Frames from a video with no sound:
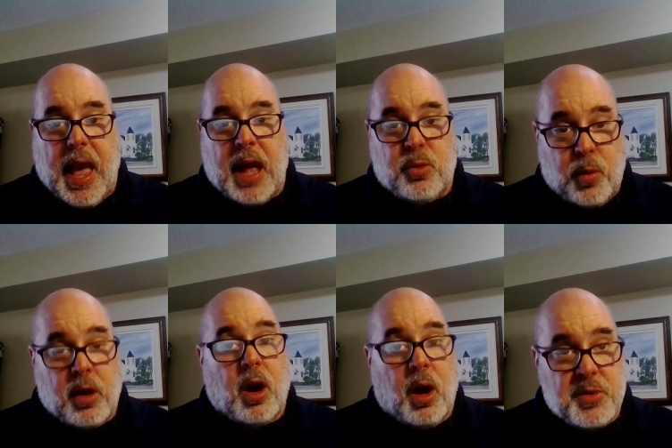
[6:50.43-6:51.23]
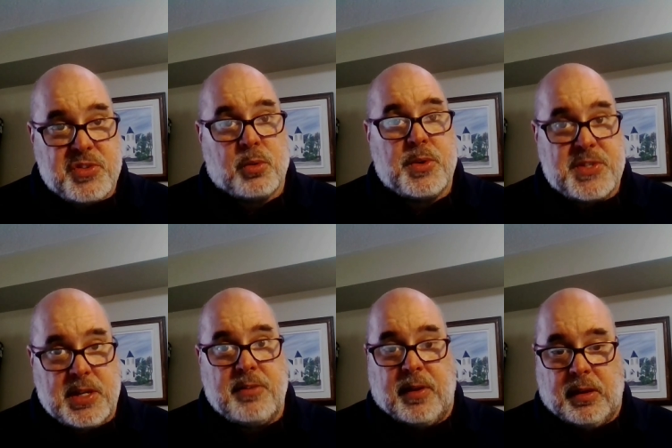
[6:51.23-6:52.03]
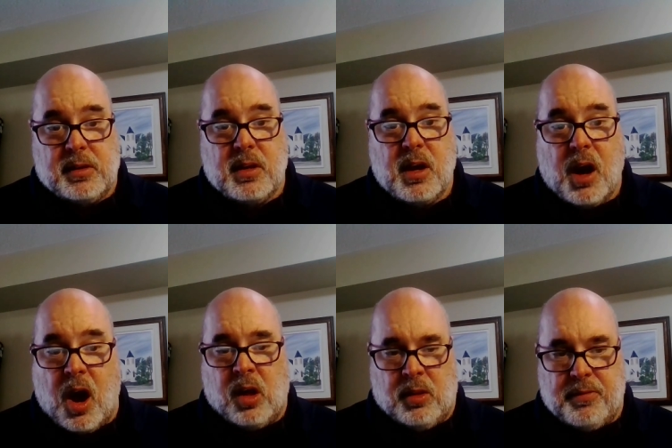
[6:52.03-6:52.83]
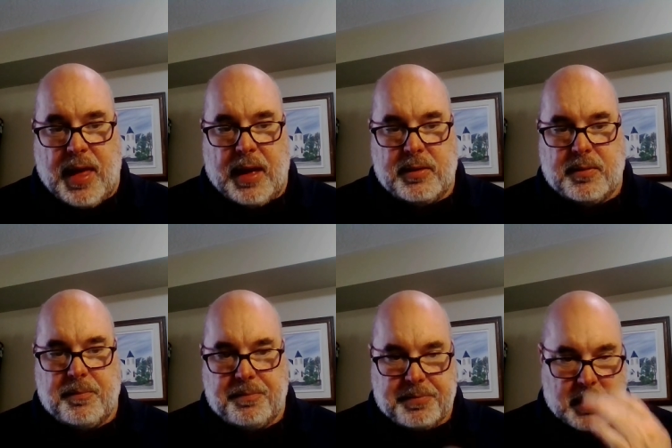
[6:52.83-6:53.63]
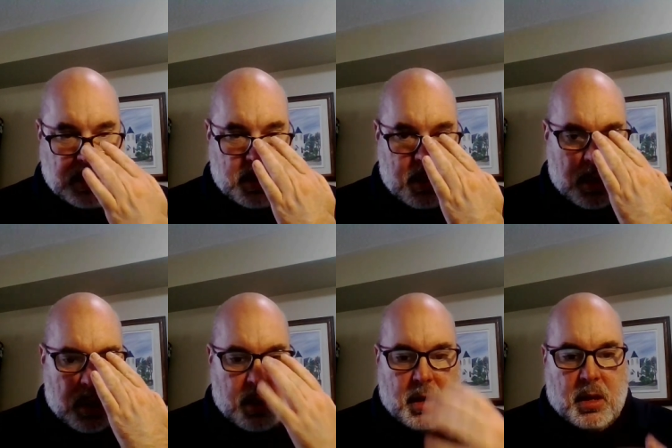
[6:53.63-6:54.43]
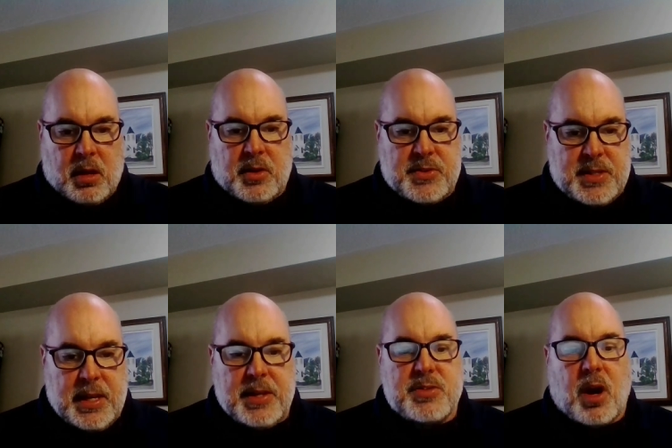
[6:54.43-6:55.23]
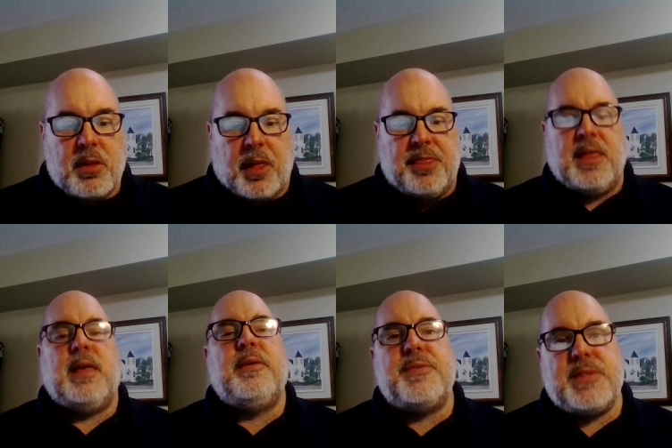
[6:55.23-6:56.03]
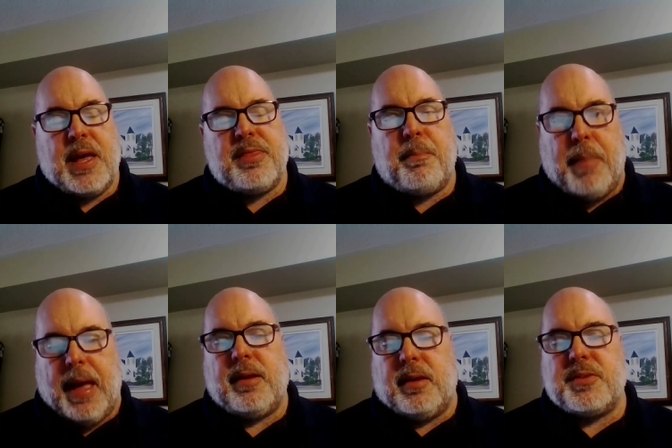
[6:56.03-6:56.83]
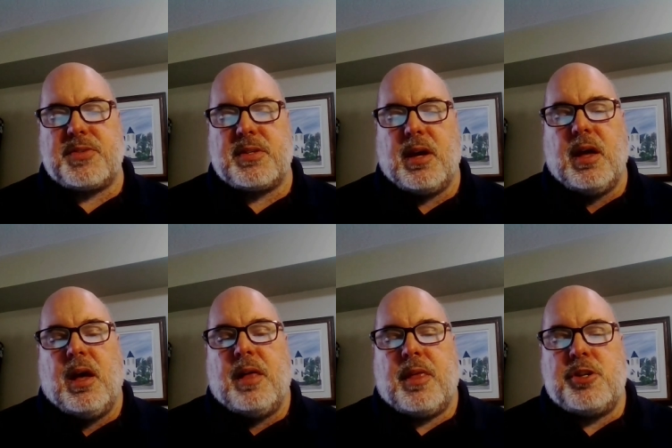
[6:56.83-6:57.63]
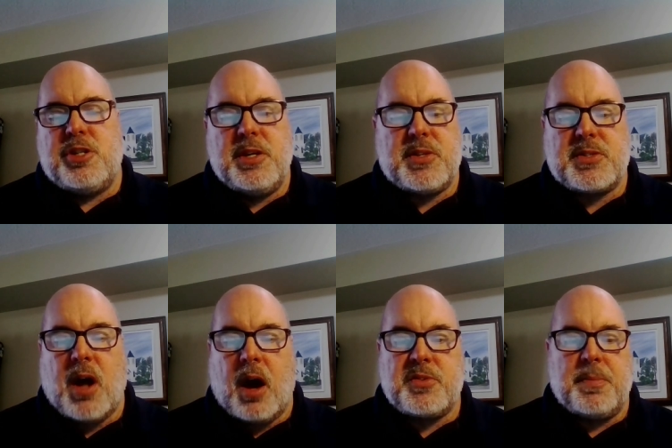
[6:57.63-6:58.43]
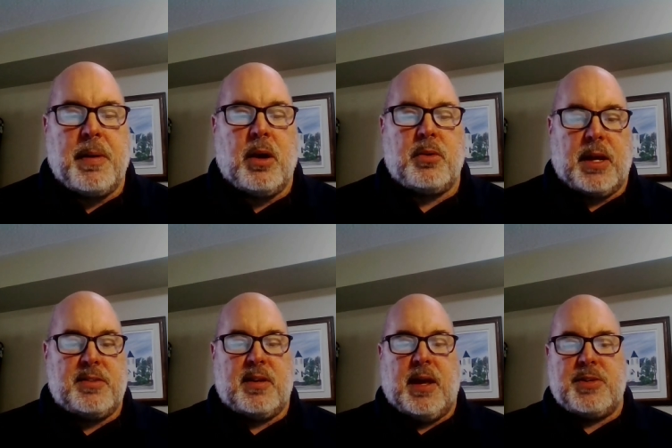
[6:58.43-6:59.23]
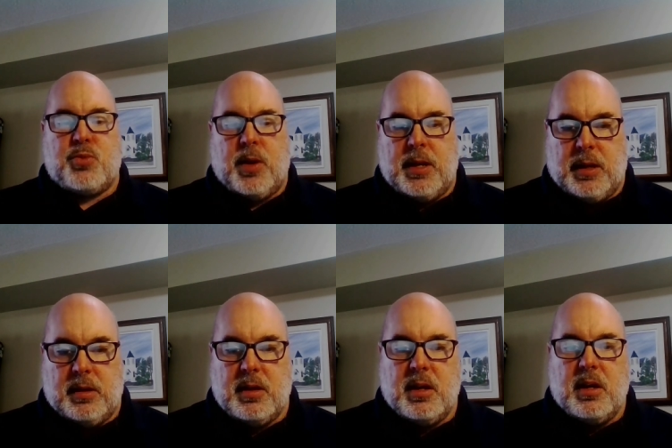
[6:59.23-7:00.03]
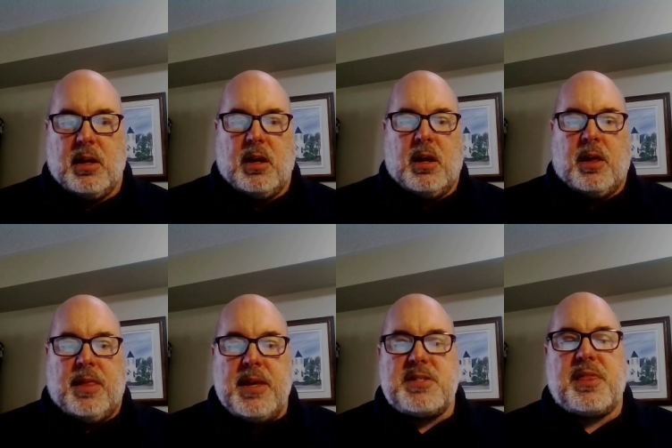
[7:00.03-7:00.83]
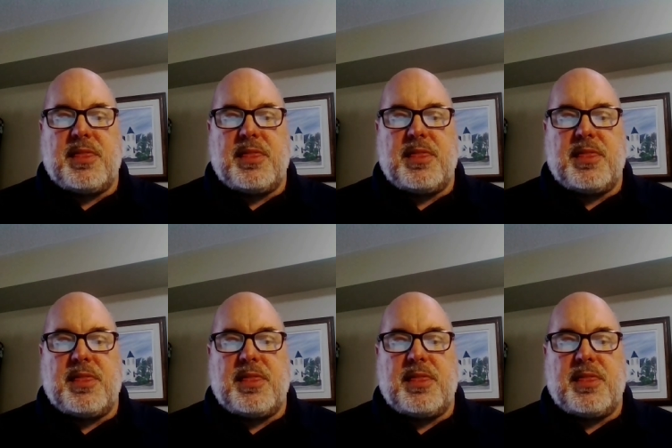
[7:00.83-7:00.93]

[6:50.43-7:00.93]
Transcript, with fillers: and we are also receiving all of that. Because these are the thieves and the bandits that Jesus talks about in today's reading. These